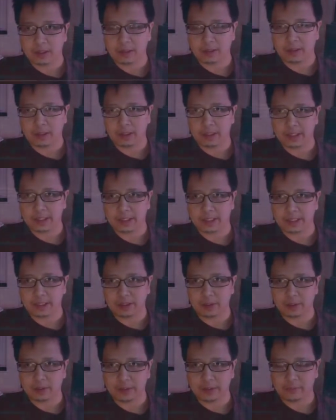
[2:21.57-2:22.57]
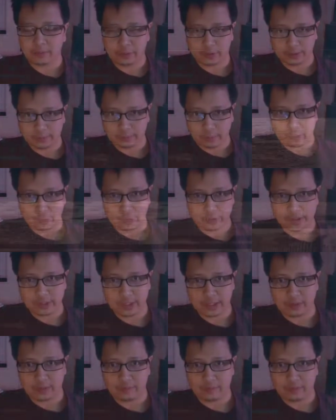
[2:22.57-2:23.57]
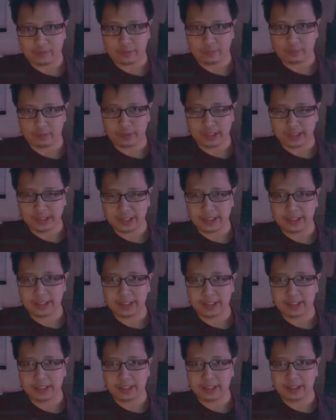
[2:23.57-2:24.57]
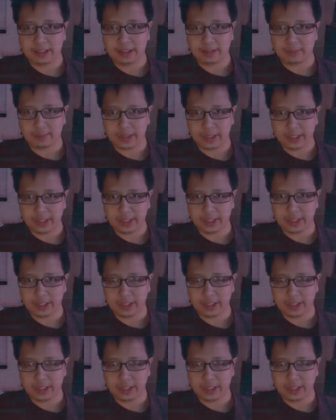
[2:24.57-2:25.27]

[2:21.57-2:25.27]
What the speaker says: this is only for an emergency. If you really need the money